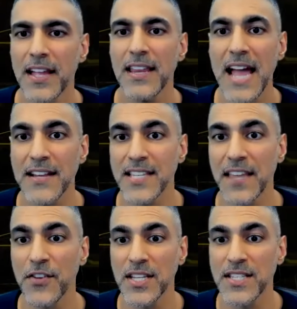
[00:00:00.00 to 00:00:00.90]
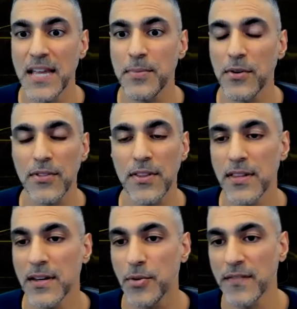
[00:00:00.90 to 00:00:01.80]
Yeah, to give you an example,
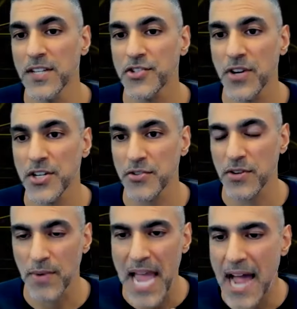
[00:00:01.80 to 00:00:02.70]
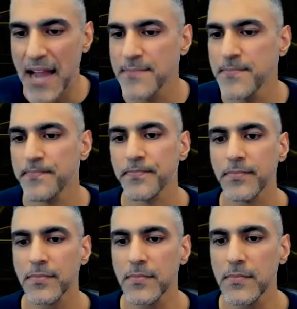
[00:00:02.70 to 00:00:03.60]
the previous treasurer we had,
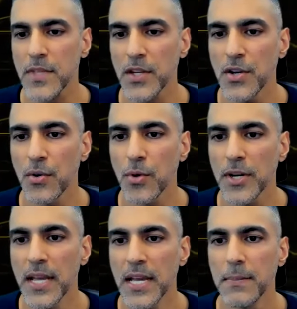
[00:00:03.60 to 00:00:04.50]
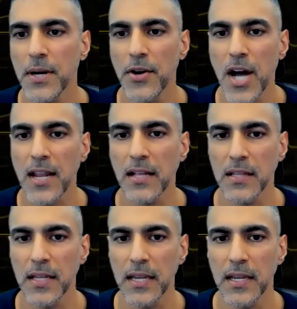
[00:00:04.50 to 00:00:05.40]
you know, would
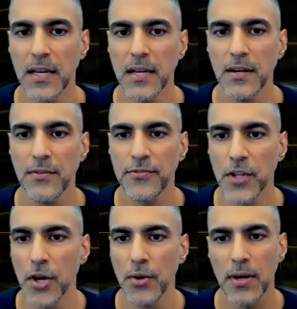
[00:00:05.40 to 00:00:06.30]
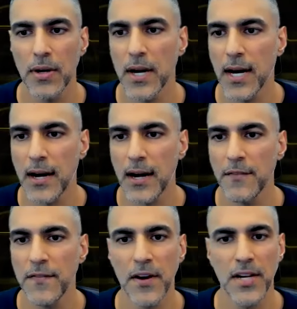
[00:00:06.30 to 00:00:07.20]
periodically float uh,
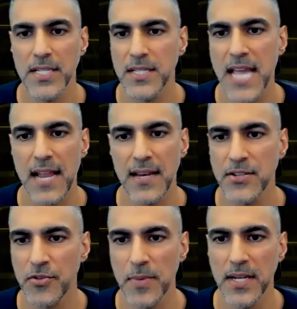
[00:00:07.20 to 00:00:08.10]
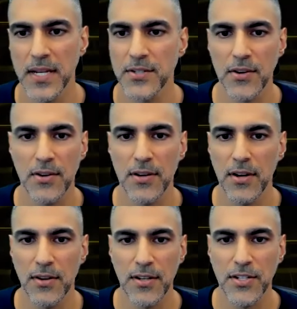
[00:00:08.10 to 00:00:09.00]
various debt instruments or
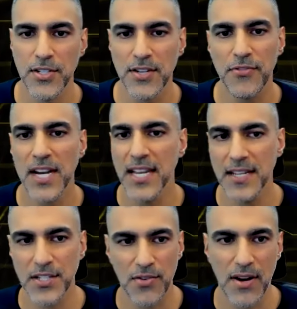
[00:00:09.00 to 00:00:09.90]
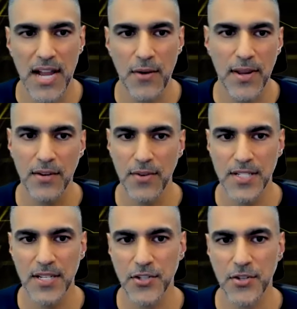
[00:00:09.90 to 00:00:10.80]
you know just different ideas around how we could
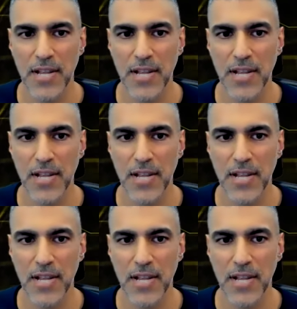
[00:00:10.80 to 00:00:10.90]
raise additional